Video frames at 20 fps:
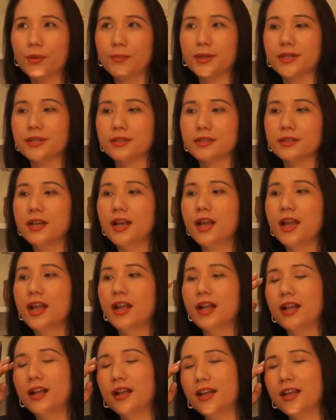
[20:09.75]
Because
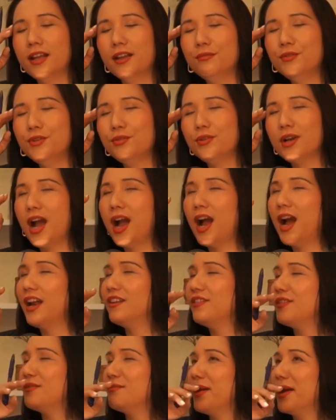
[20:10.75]
if you
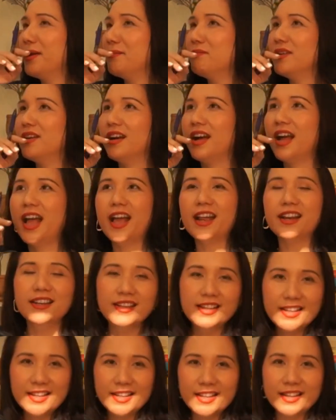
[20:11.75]
can't remember
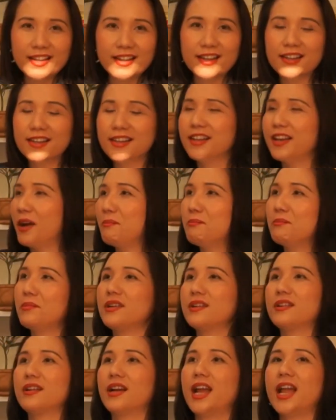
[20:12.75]
any number,